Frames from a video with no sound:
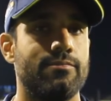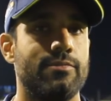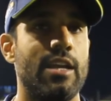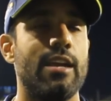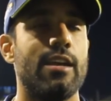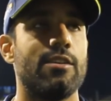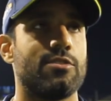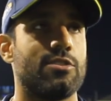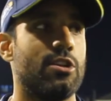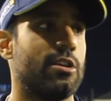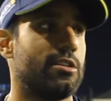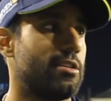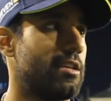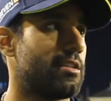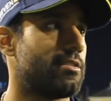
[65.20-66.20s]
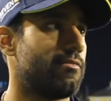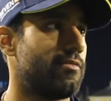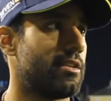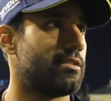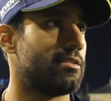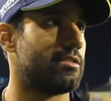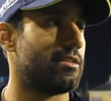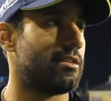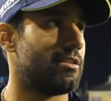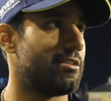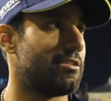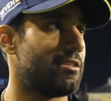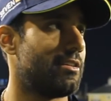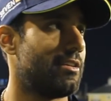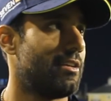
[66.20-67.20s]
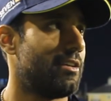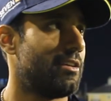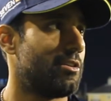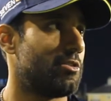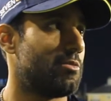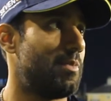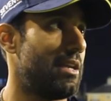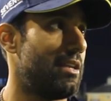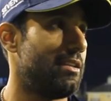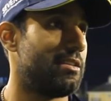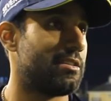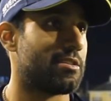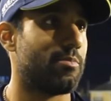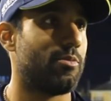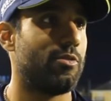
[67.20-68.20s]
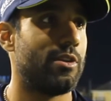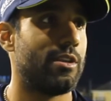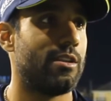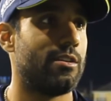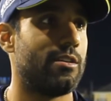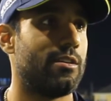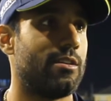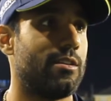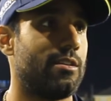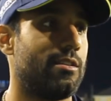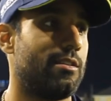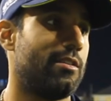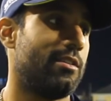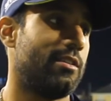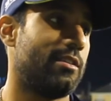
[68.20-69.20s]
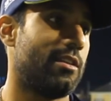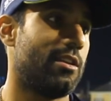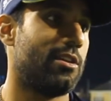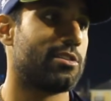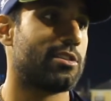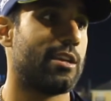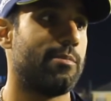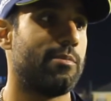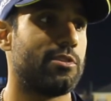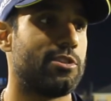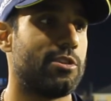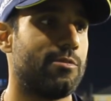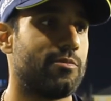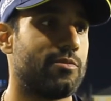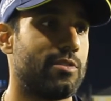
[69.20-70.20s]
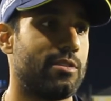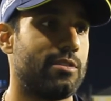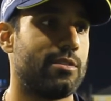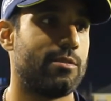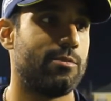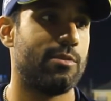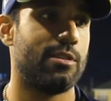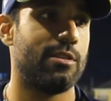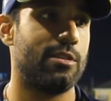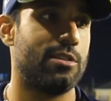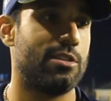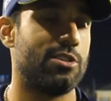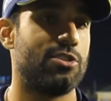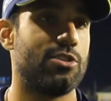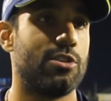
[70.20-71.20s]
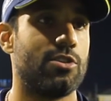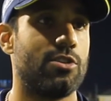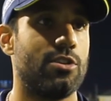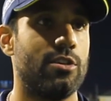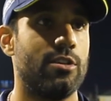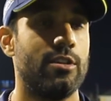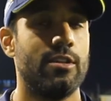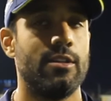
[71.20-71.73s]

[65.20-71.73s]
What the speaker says: Yeah, it was nice to get some runs. I was bitterly disappointed in the last game at Chelmsford with the decision I got,